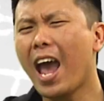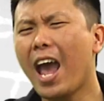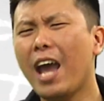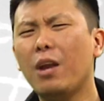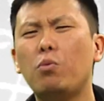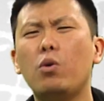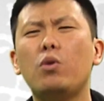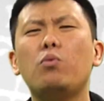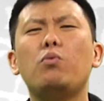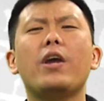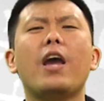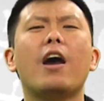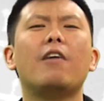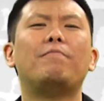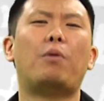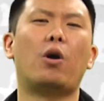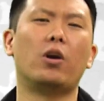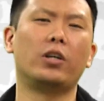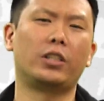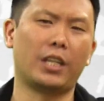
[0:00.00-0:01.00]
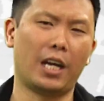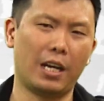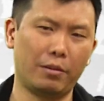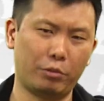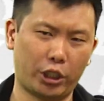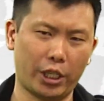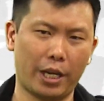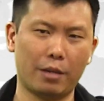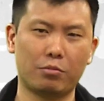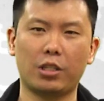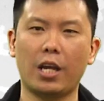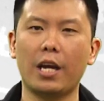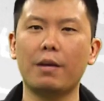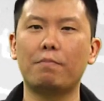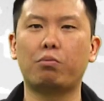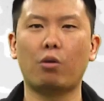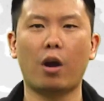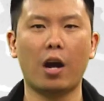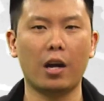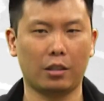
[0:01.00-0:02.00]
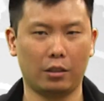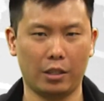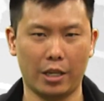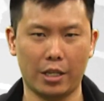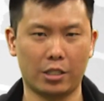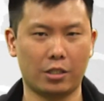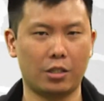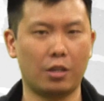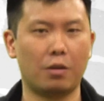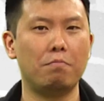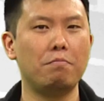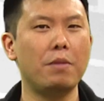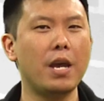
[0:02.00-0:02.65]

And when we have part-time champs like Brock Lesnar,